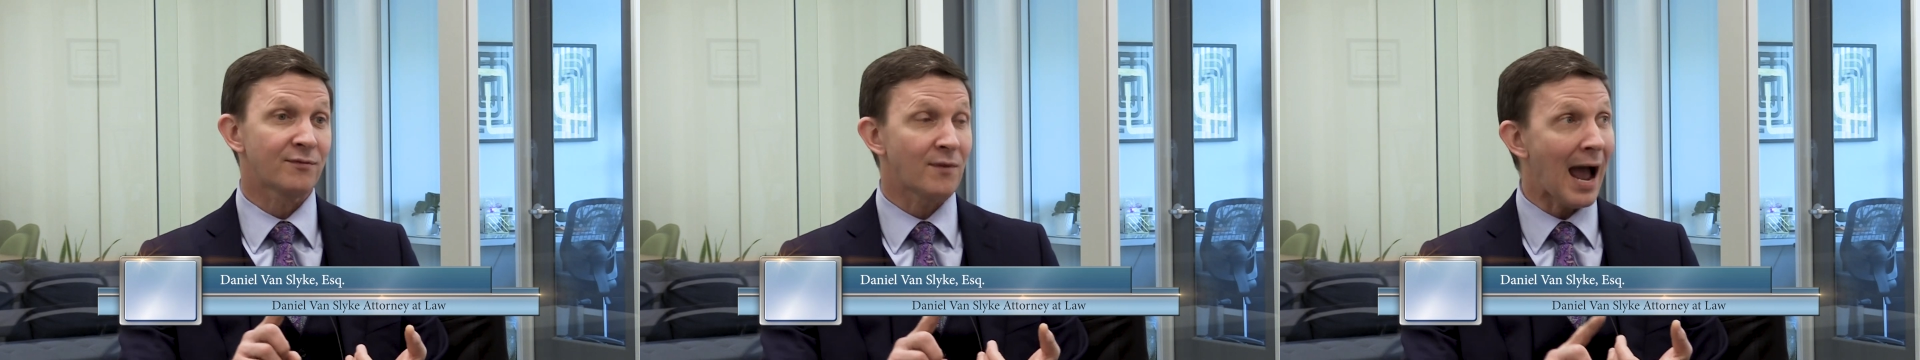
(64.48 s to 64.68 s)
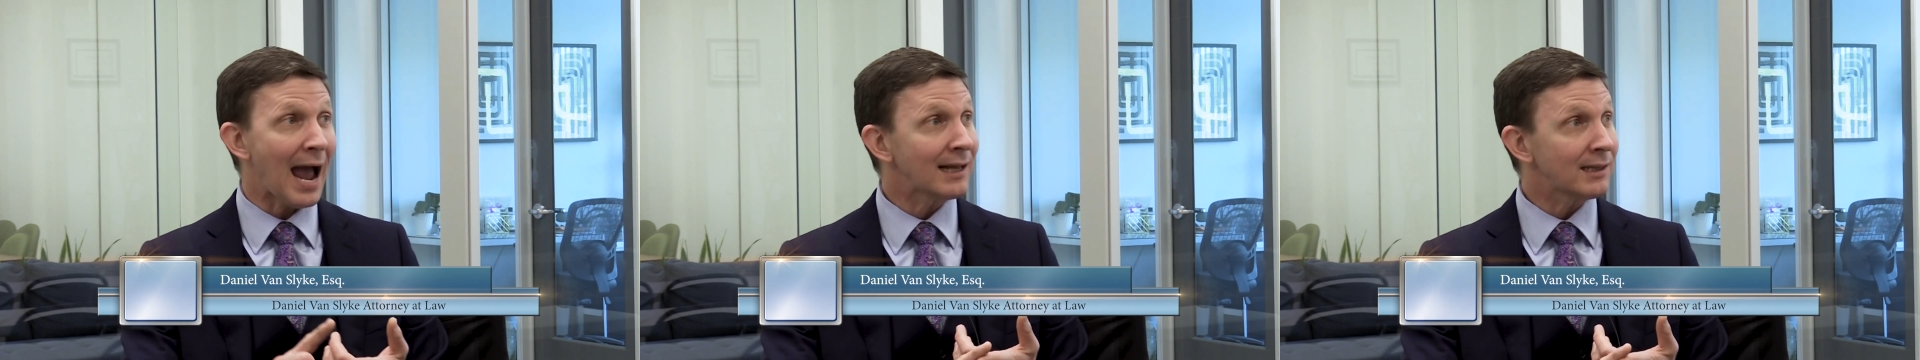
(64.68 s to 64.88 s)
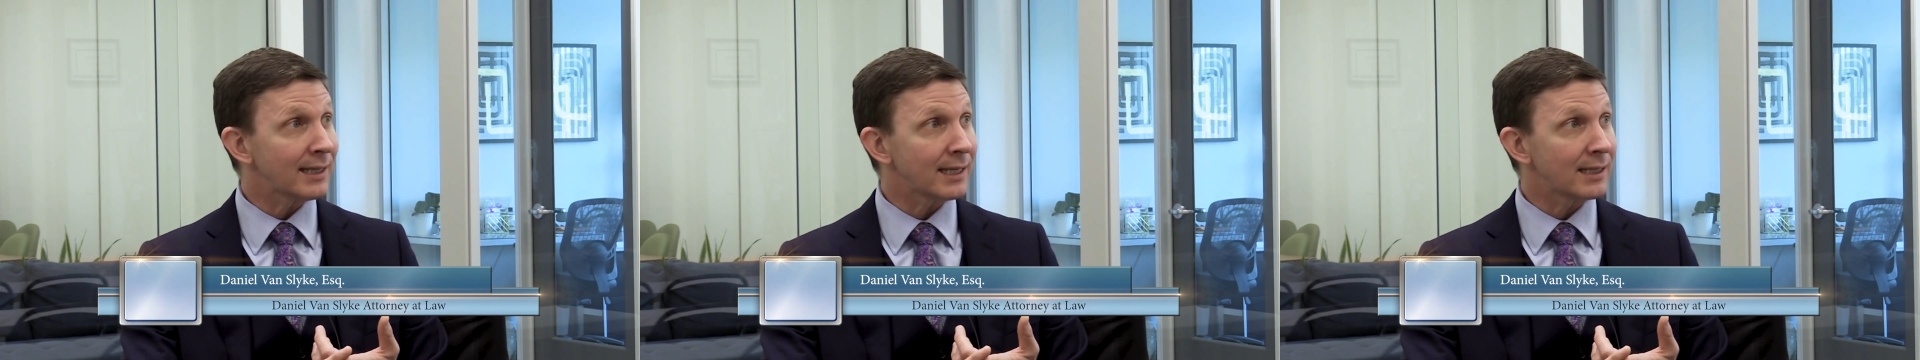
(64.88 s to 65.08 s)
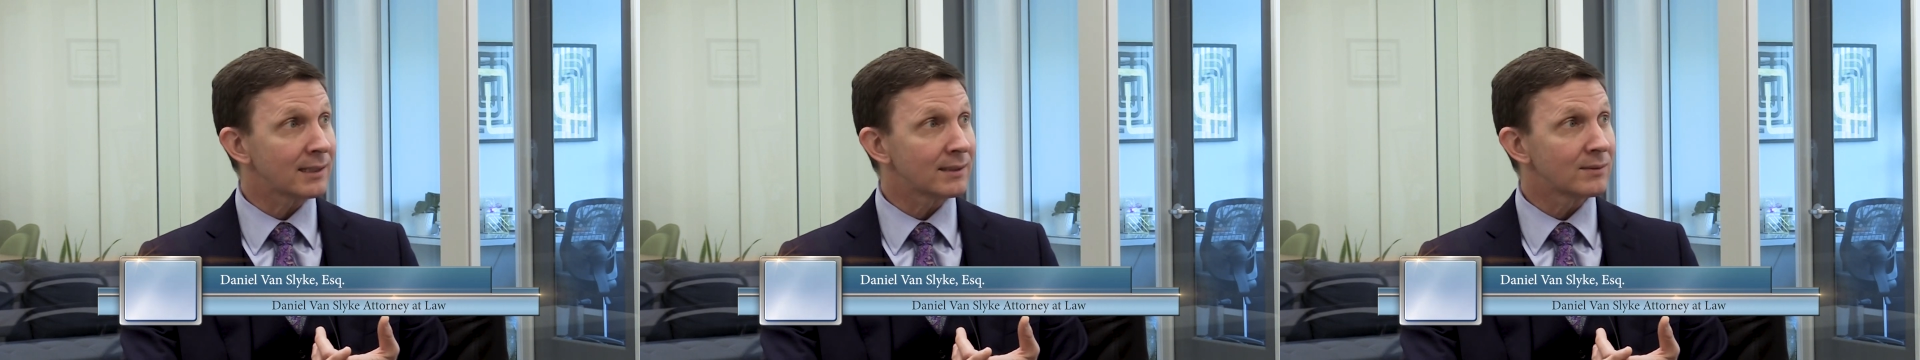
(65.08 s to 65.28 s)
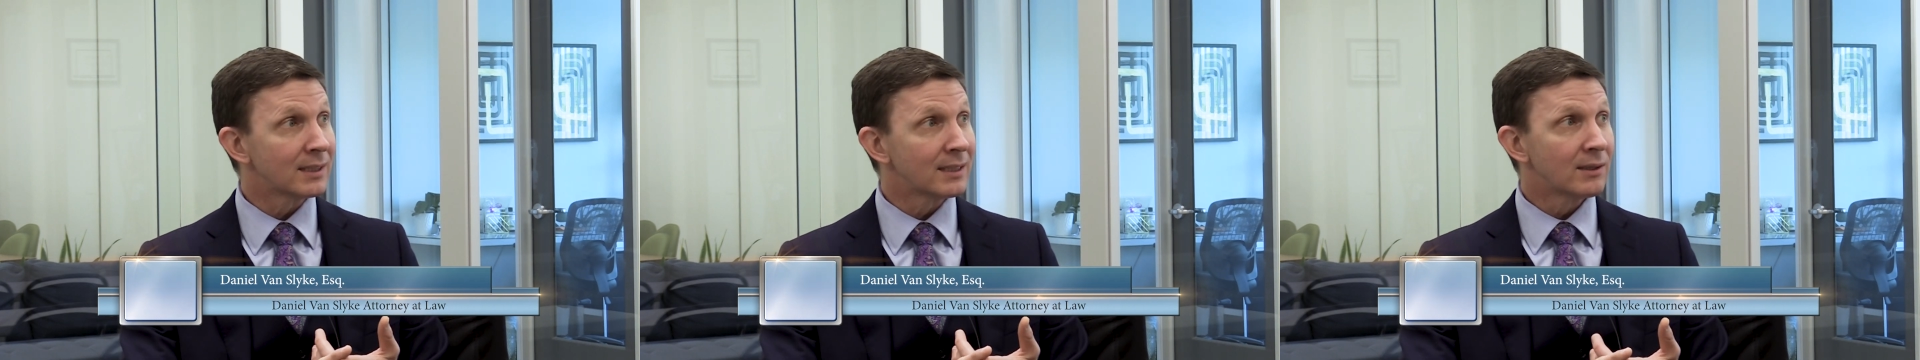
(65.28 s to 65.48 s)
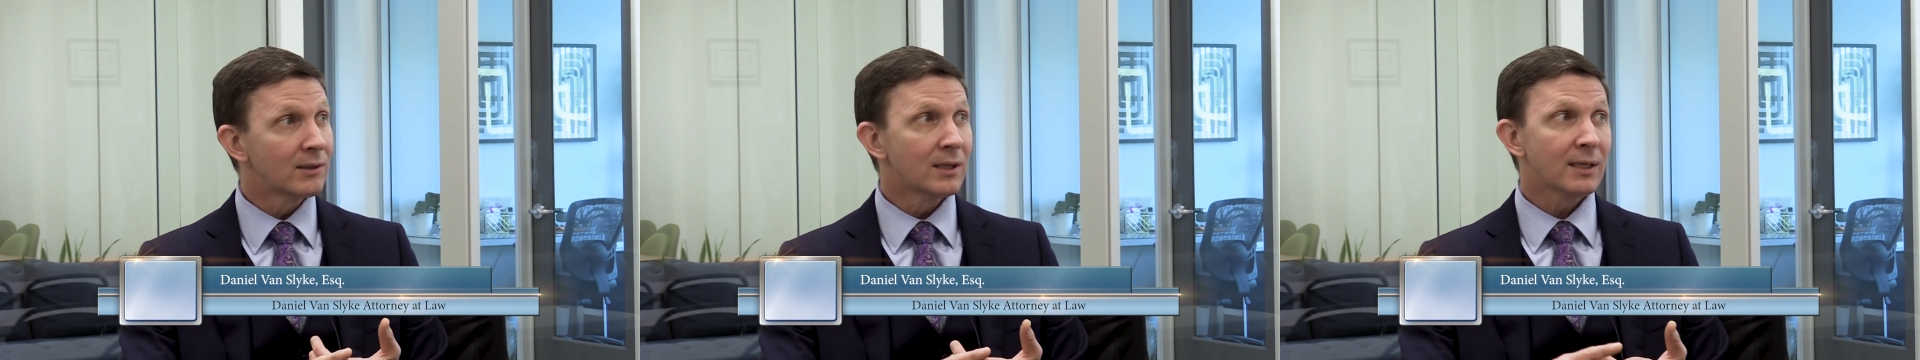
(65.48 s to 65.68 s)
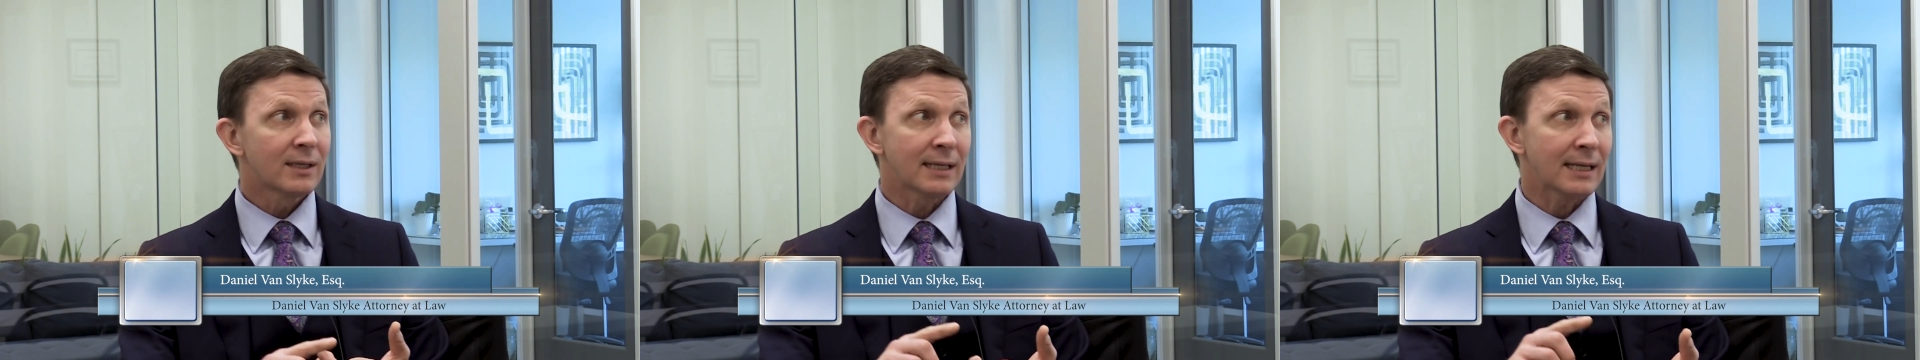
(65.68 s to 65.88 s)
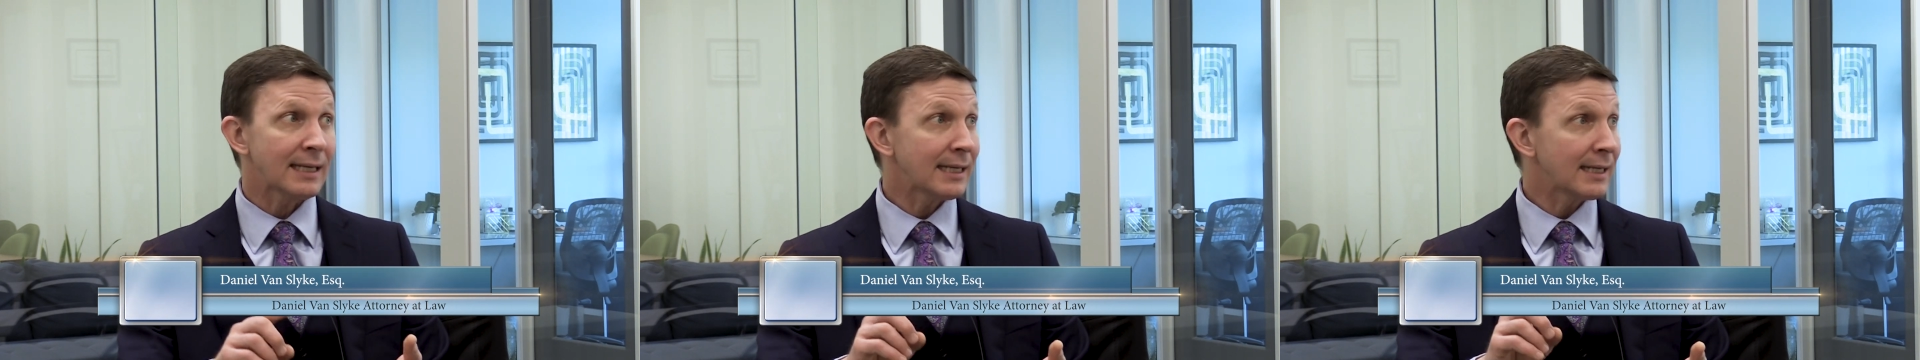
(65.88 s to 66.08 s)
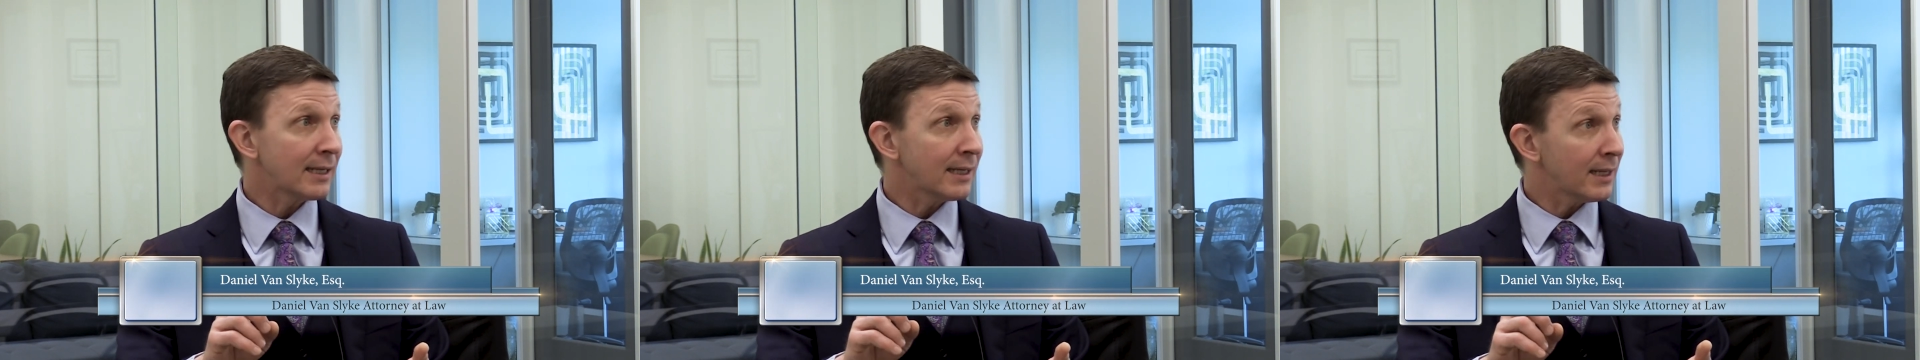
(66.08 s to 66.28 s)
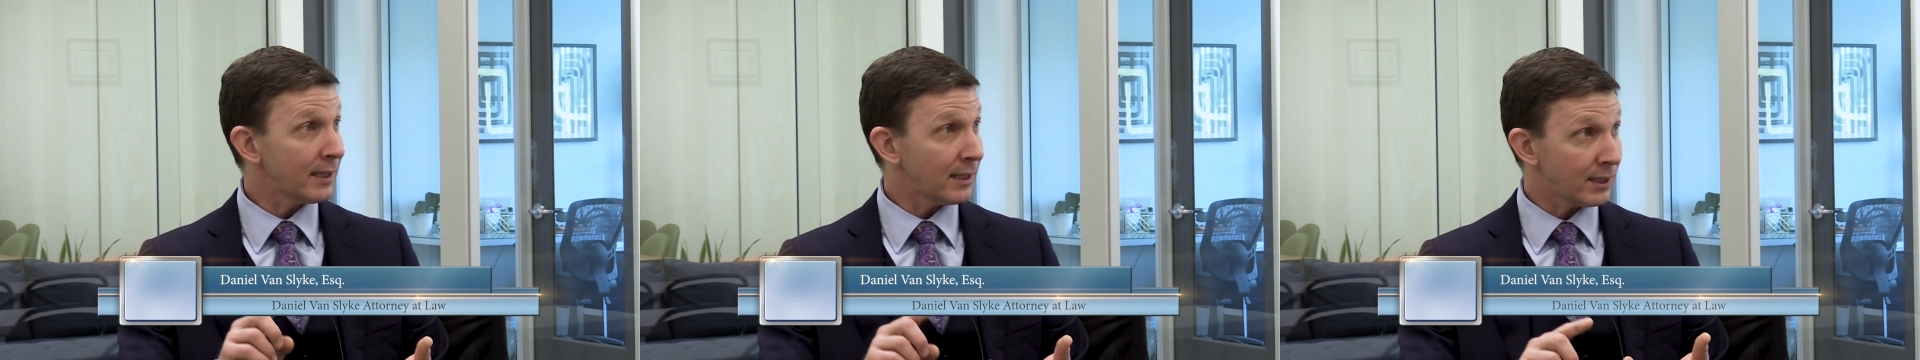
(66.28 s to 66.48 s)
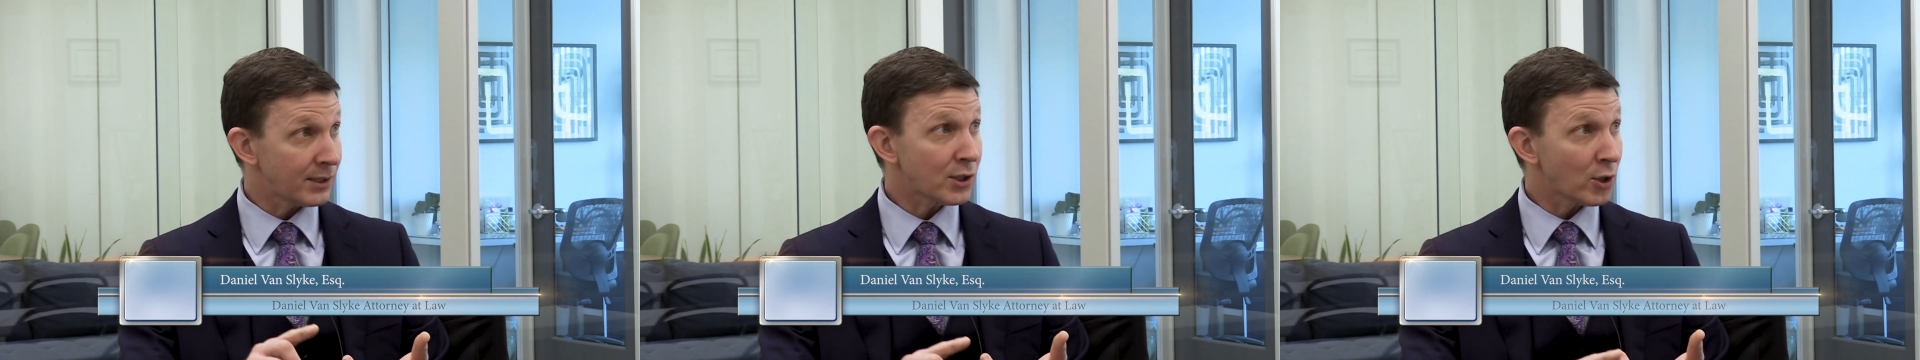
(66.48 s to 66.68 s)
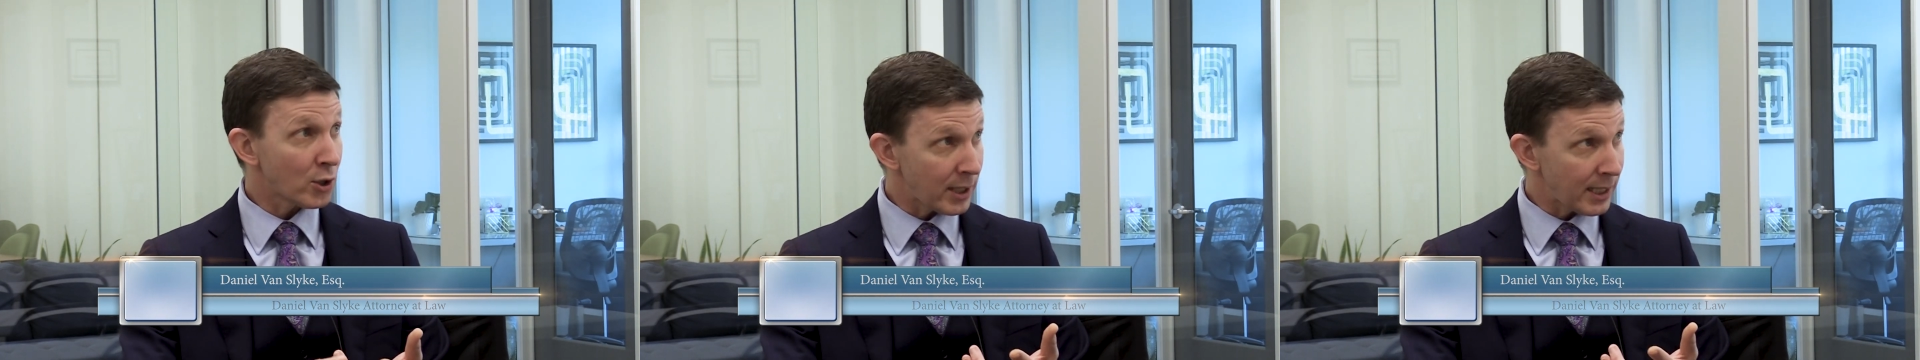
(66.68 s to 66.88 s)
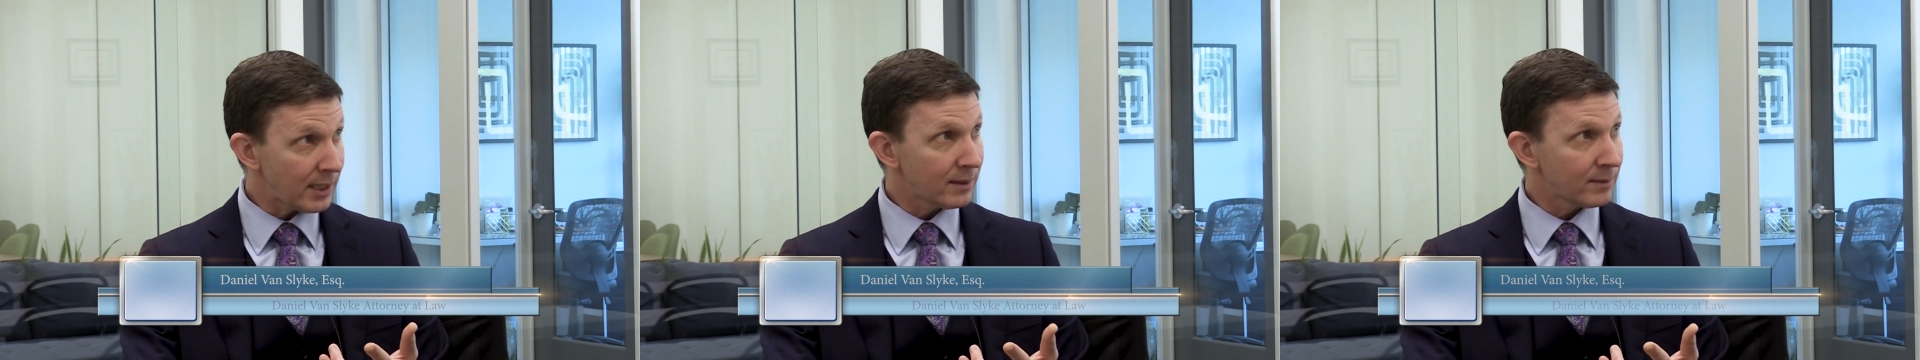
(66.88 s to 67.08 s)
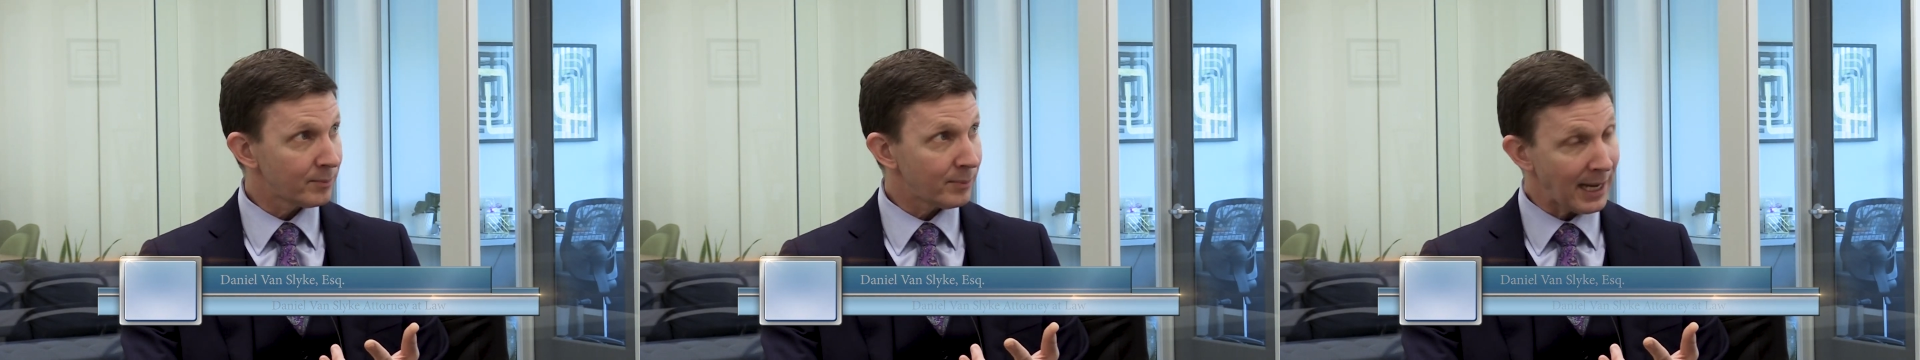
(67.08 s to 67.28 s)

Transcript: filing, getting an attorney,